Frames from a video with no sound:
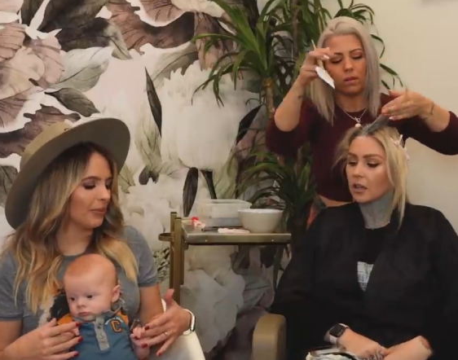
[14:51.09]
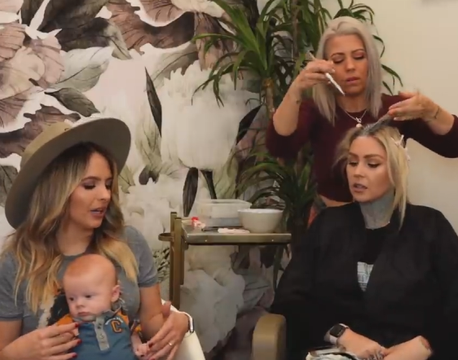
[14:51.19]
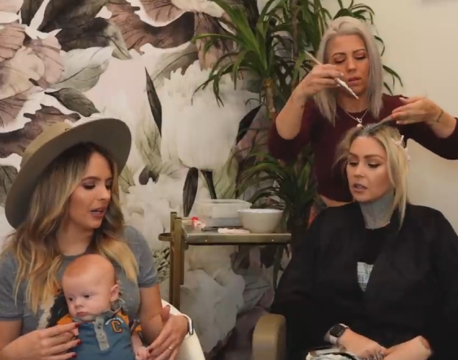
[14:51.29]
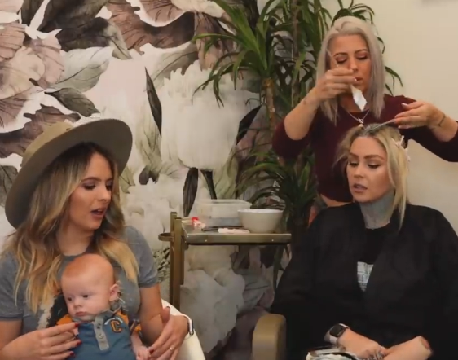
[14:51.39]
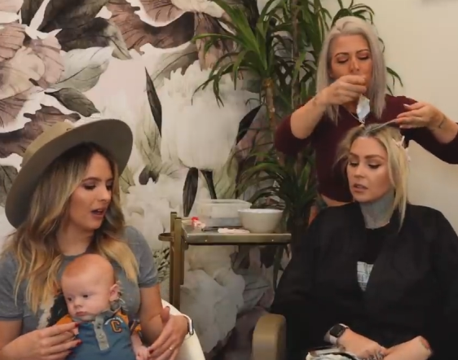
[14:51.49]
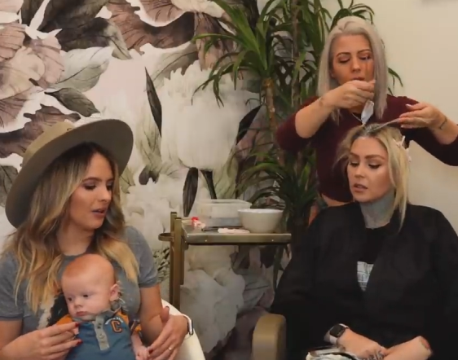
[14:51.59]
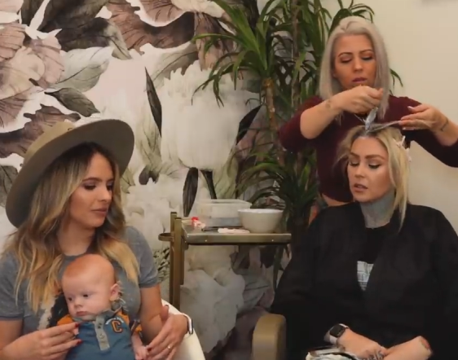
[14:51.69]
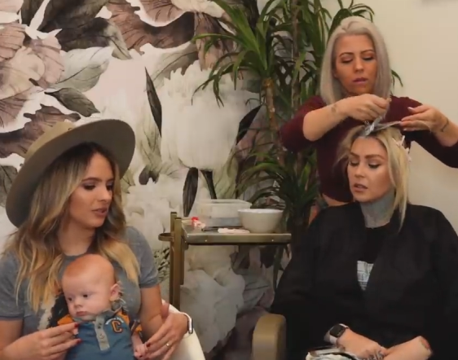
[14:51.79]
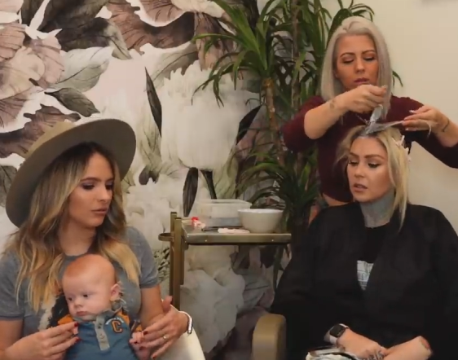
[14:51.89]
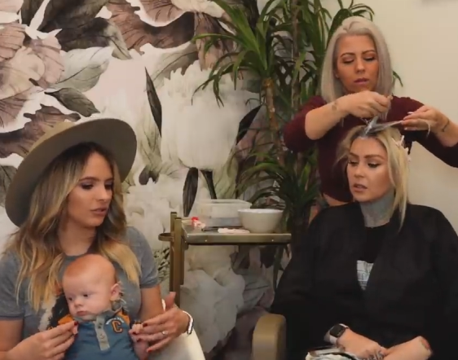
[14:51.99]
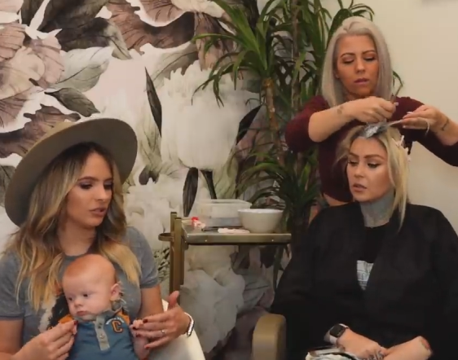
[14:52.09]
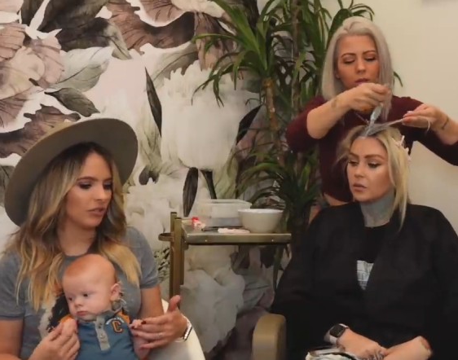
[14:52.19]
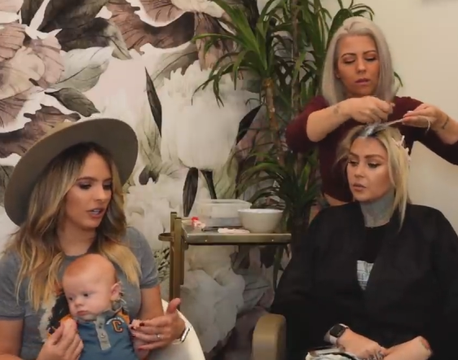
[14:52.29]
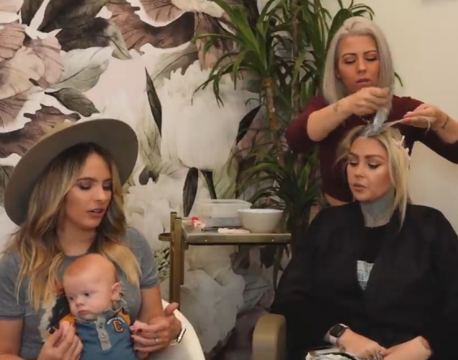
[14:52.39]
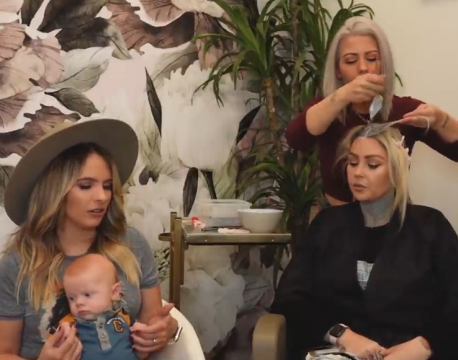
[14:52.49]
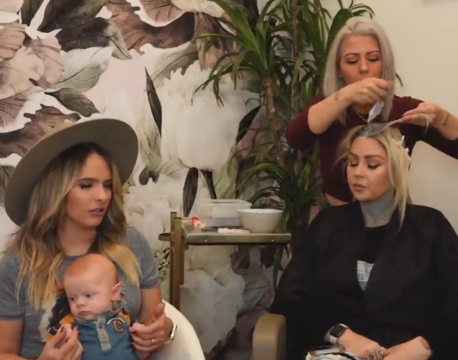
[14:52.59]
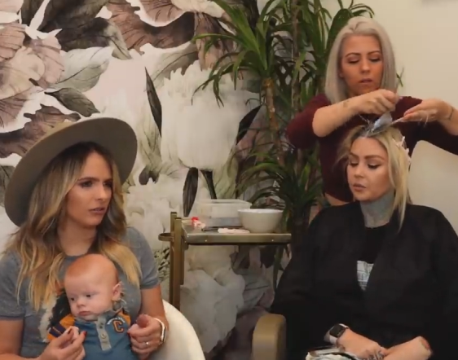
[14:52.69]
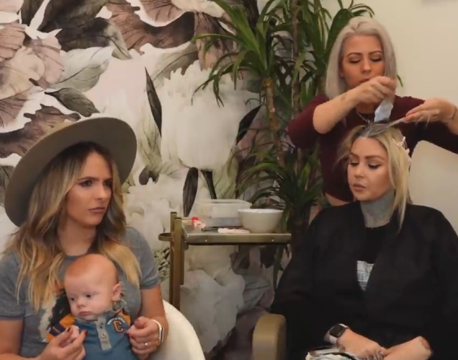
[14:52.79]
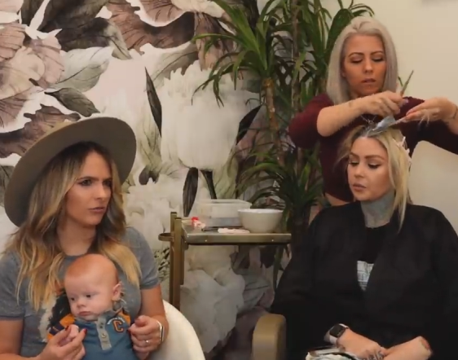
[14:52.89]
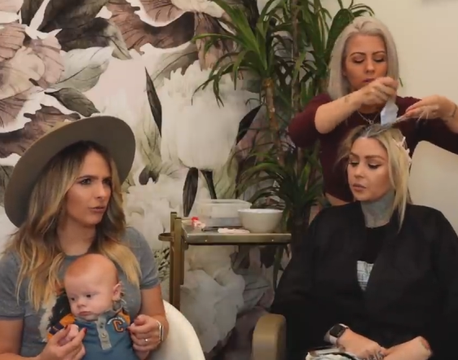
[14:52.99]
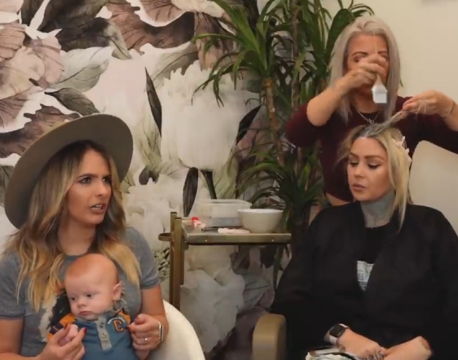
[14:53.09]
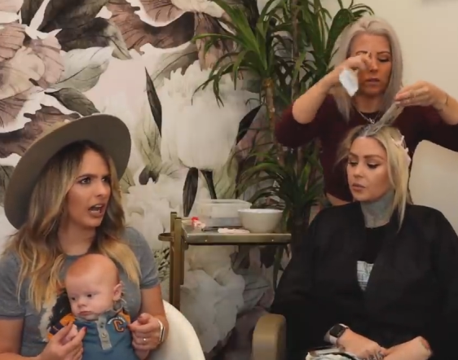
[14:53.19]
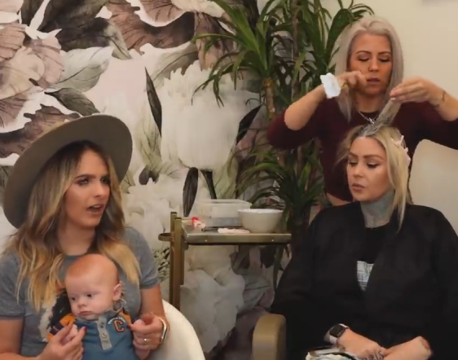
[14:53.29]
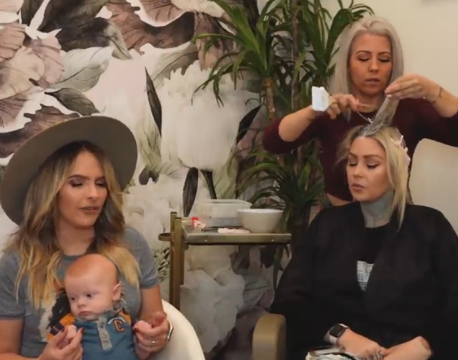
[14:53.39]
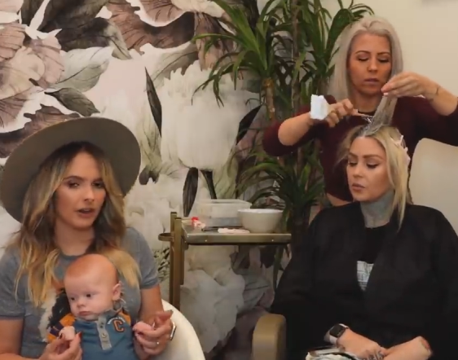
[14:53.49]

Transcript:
Speaker 1: but so 3.5